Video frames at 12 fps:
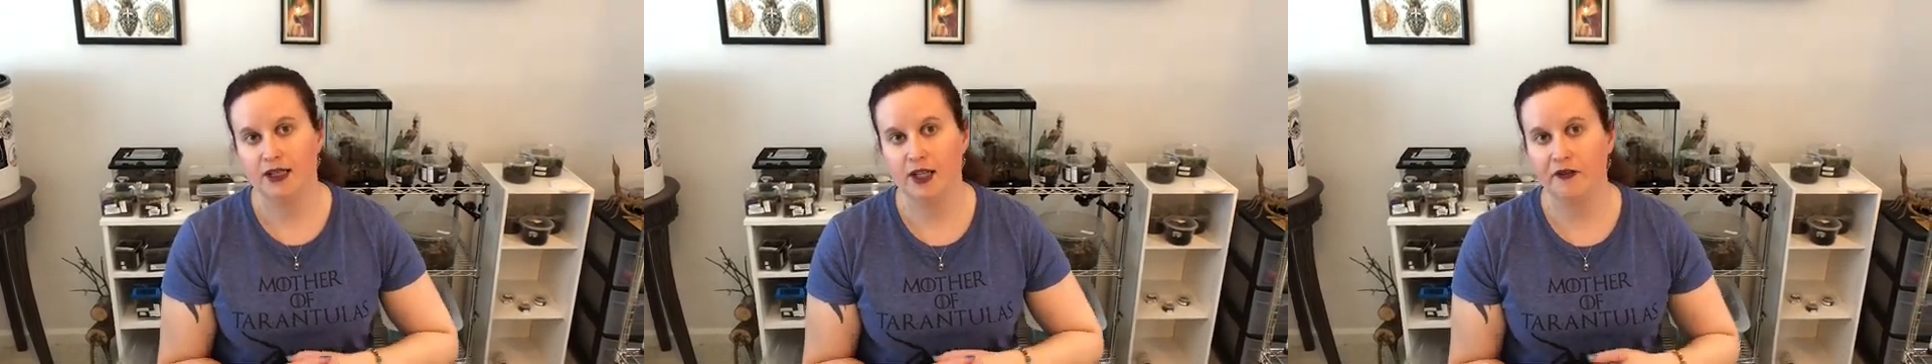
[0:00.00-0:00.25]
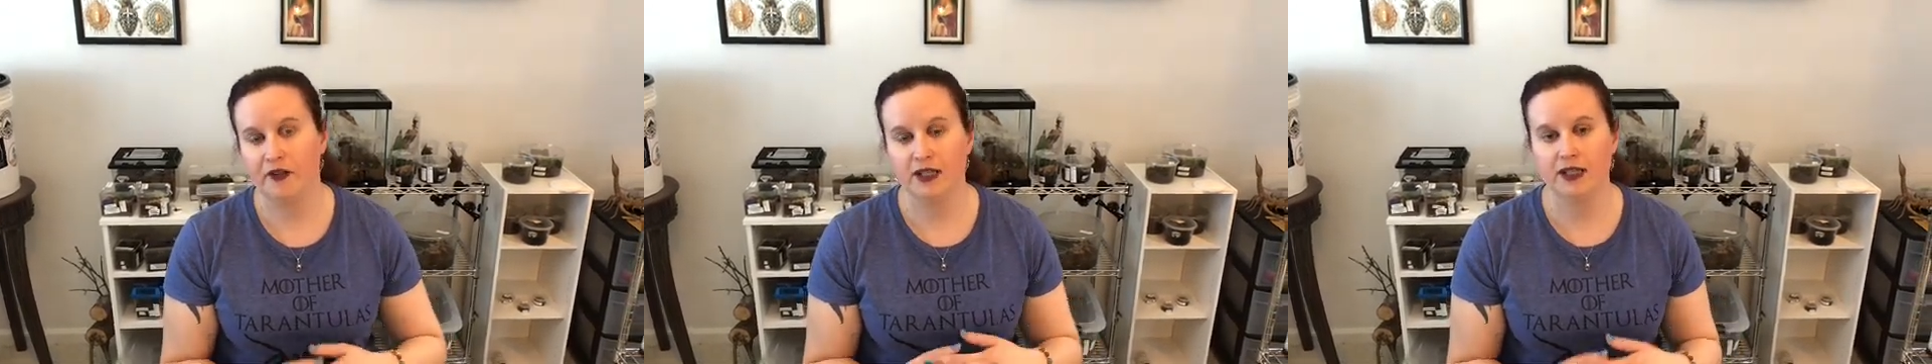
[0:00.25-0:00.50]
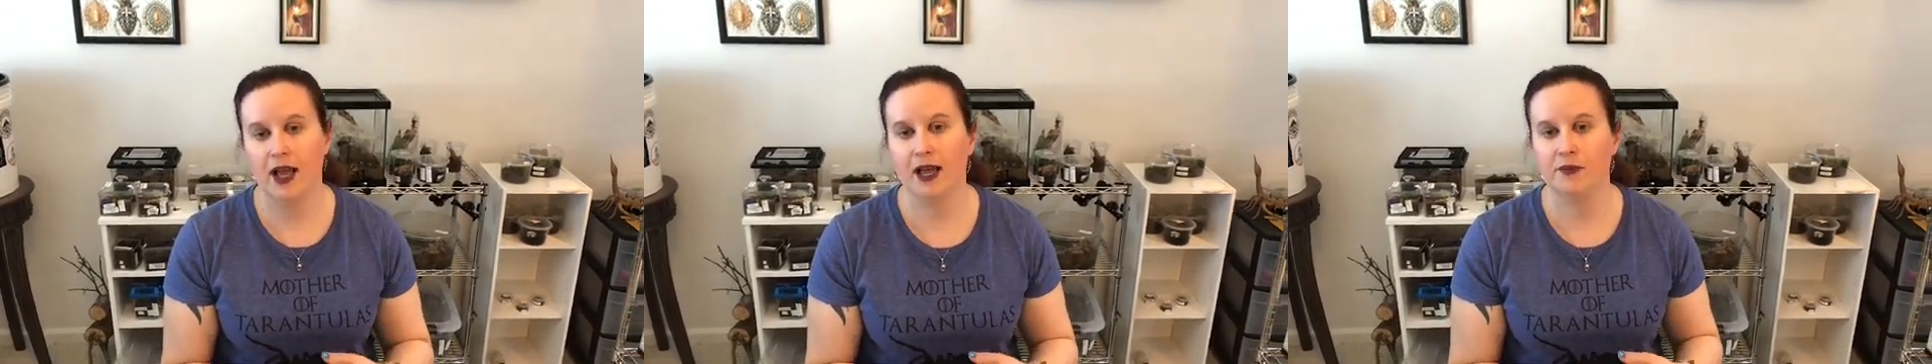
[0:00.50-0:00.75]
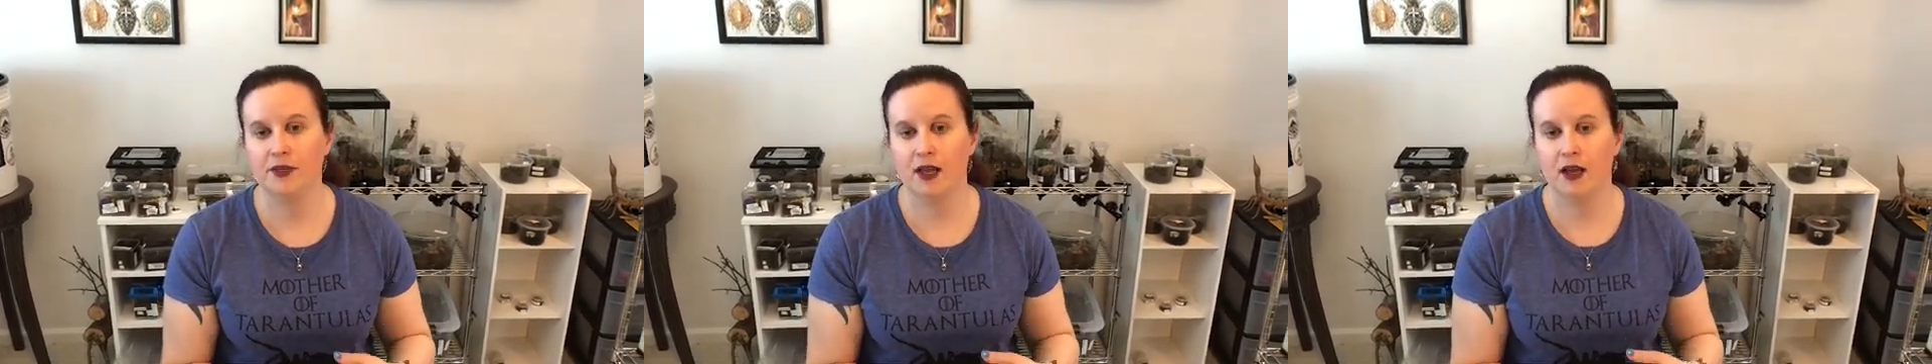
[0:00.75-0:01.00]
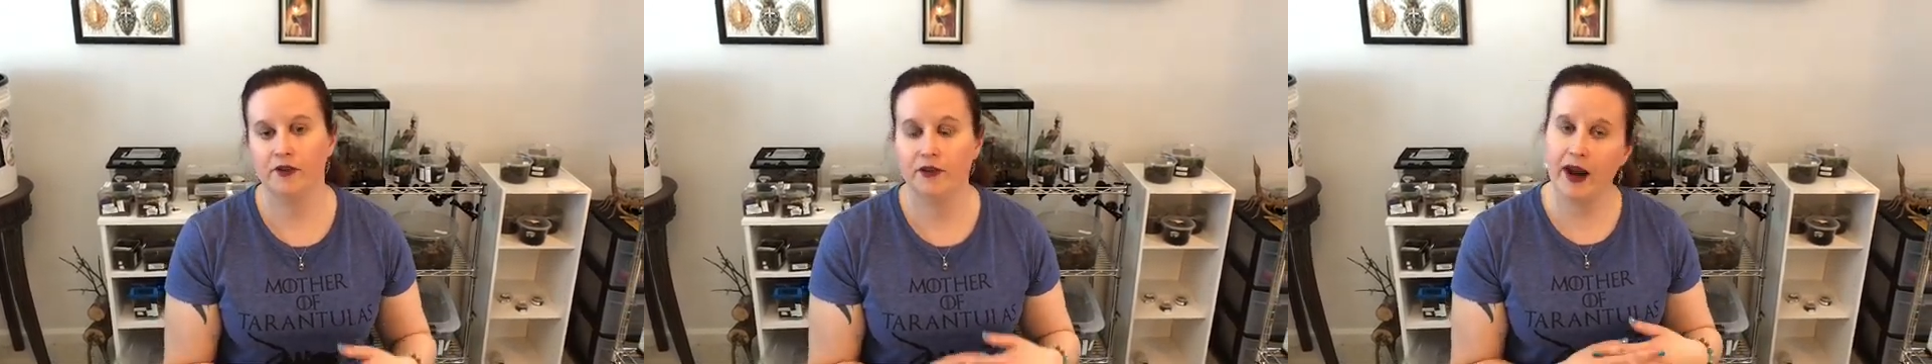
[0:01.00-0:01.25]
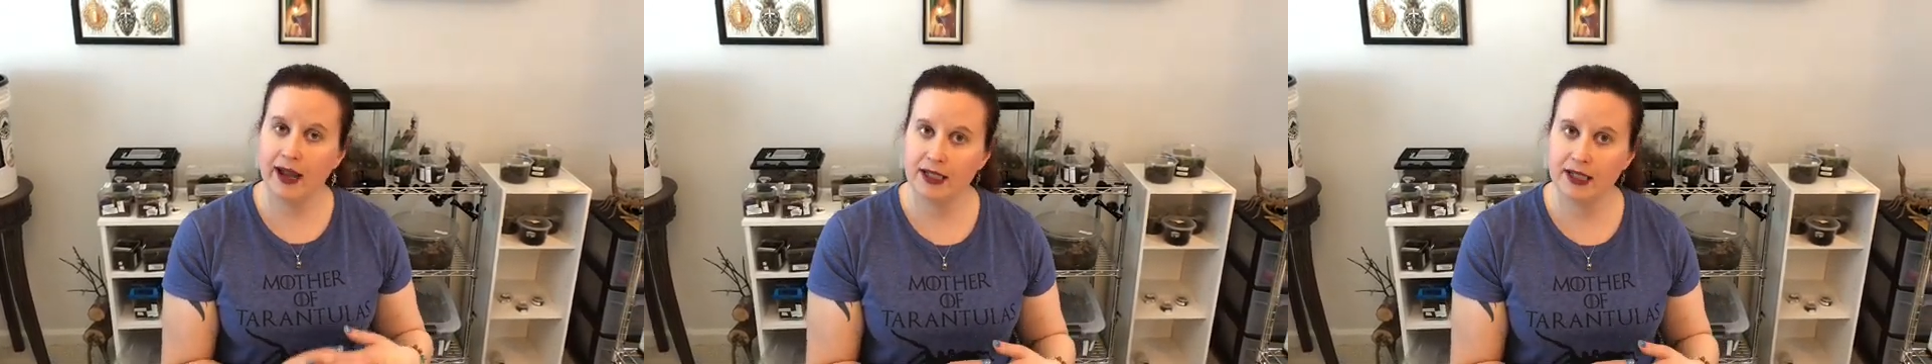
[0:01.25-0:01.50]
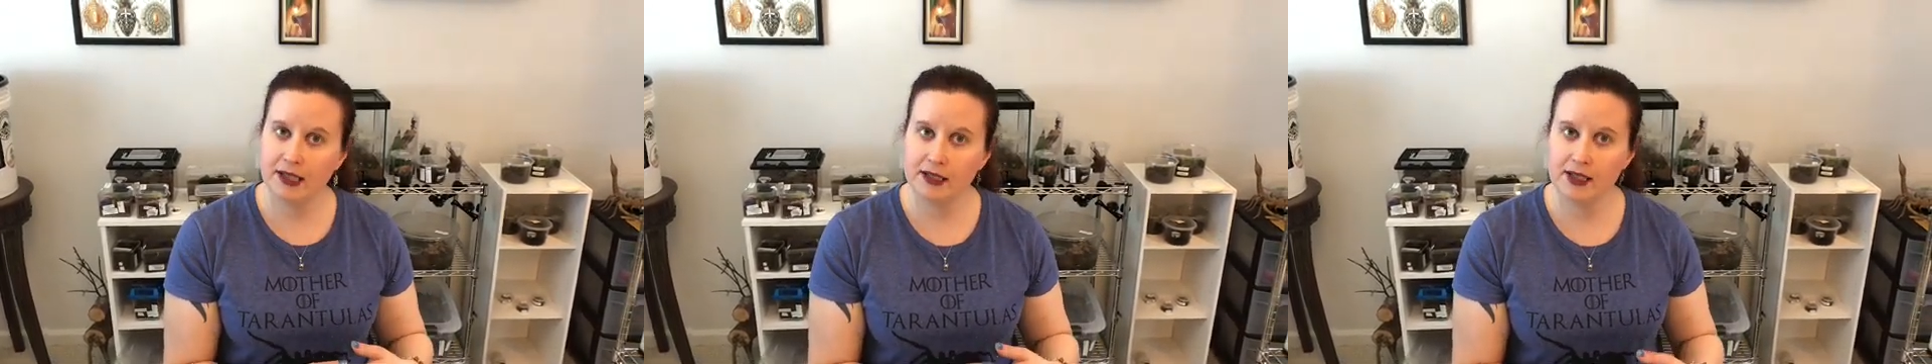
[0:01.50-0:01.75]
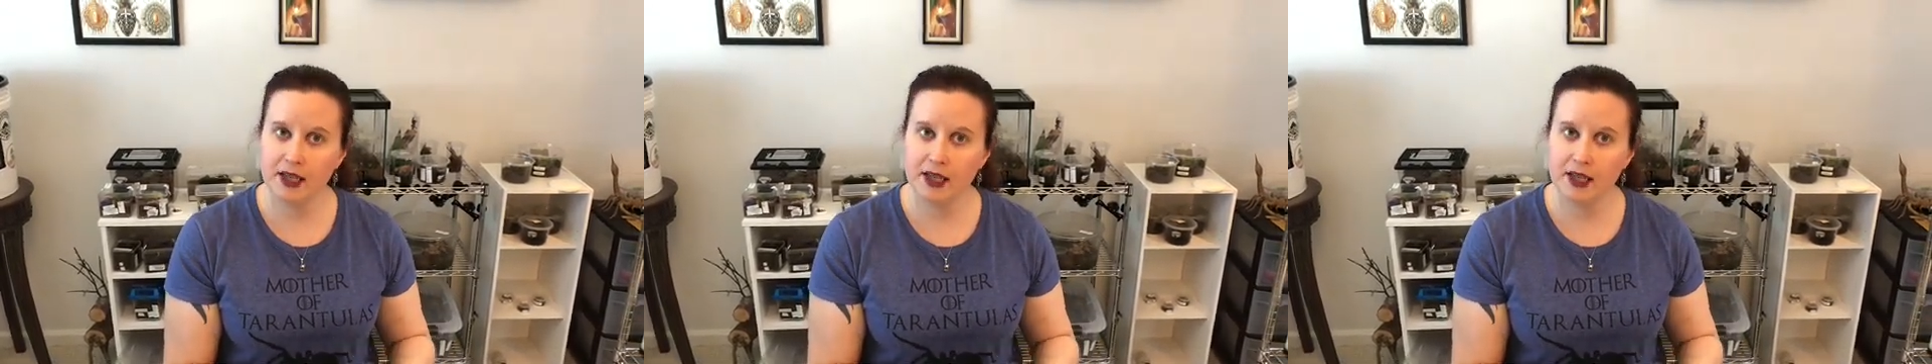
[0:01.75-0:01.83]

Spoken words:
different types of arachnids,